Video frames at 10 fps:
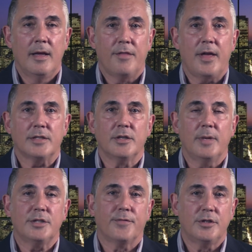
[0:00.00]
Thanks so
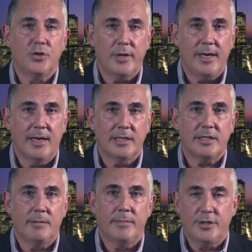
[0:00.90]
much for joining us,
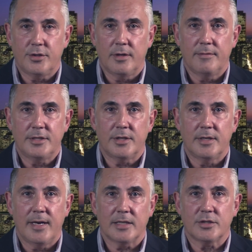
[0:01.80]
and be sure to
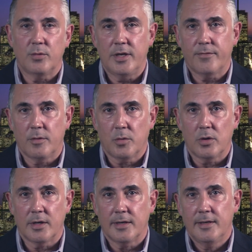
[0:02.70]
return next week for
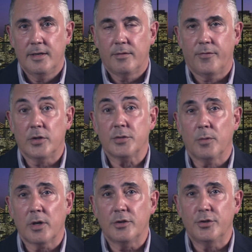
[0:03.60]
more reverse
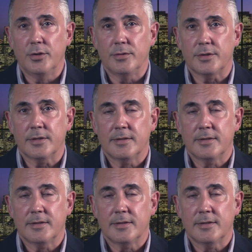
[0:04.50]
mortgage news